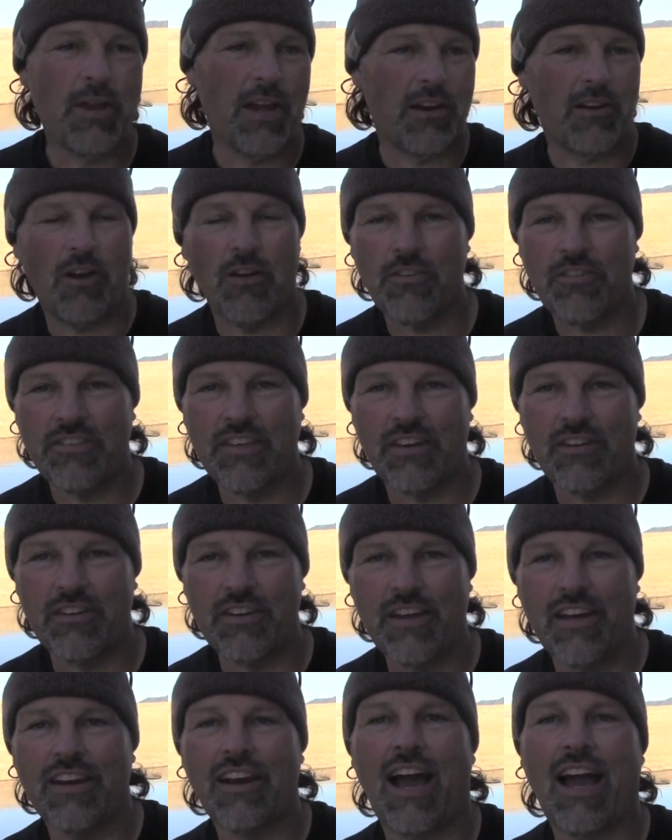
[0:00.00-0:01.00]
got all
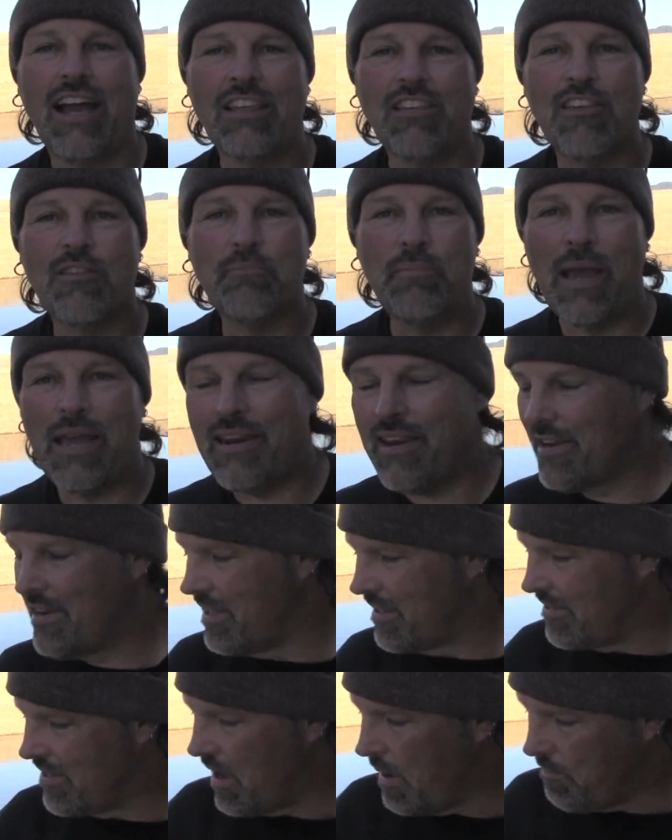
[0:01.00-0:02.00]
settled in, I just baited
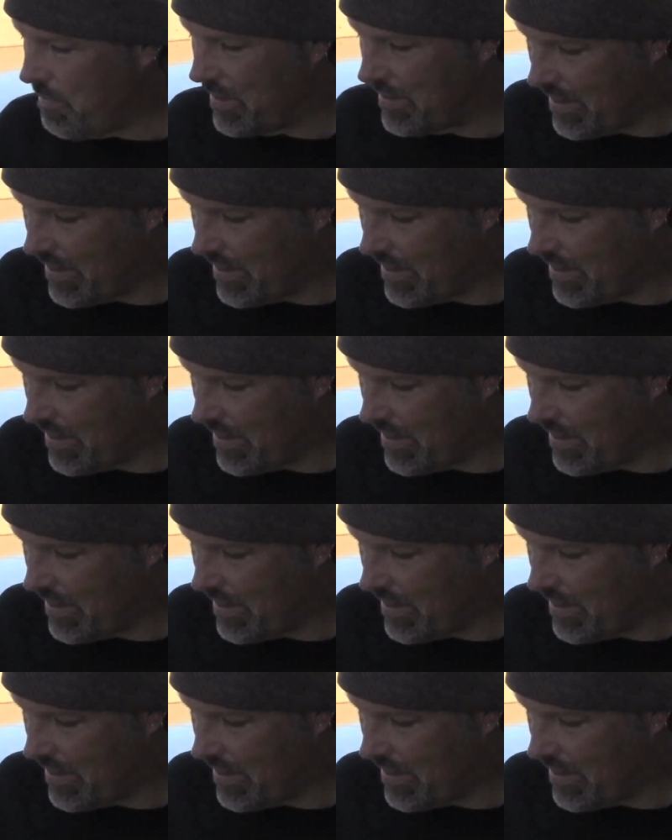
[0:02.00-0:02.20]
this up